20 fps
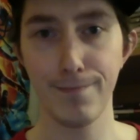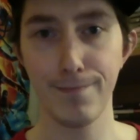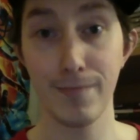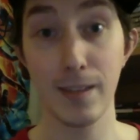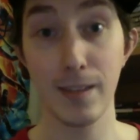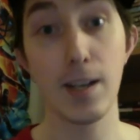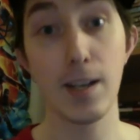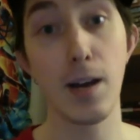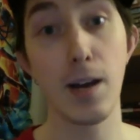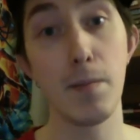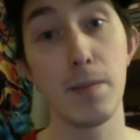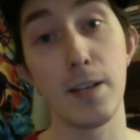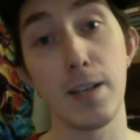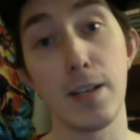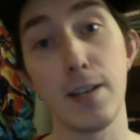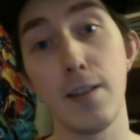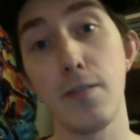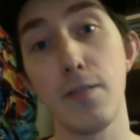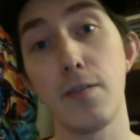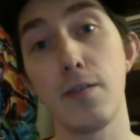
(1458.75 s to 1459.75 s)
come
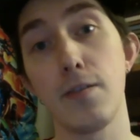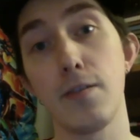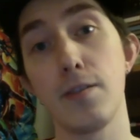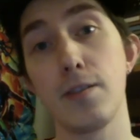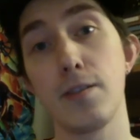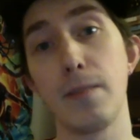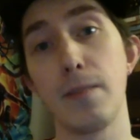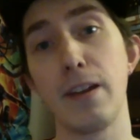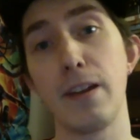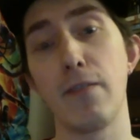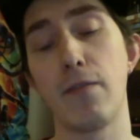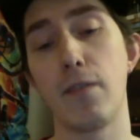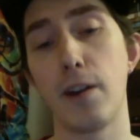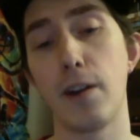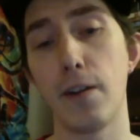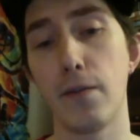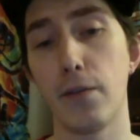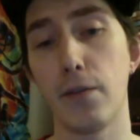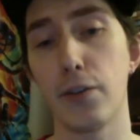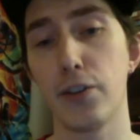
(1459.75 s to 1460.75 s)
together to make Freddy
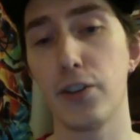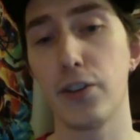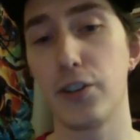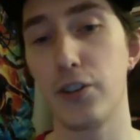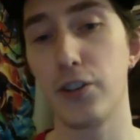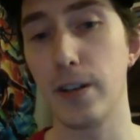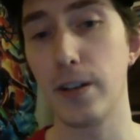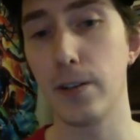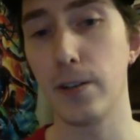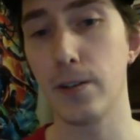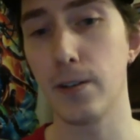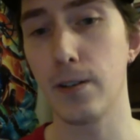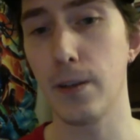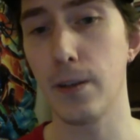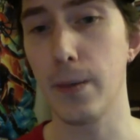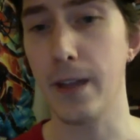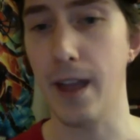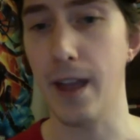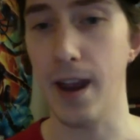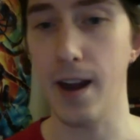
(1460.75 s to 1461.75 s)
vs. Jason in
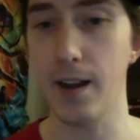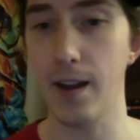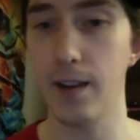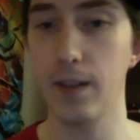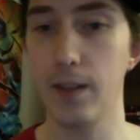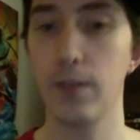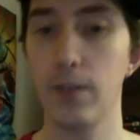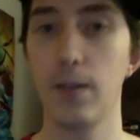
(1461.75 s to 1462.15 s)
the 80s.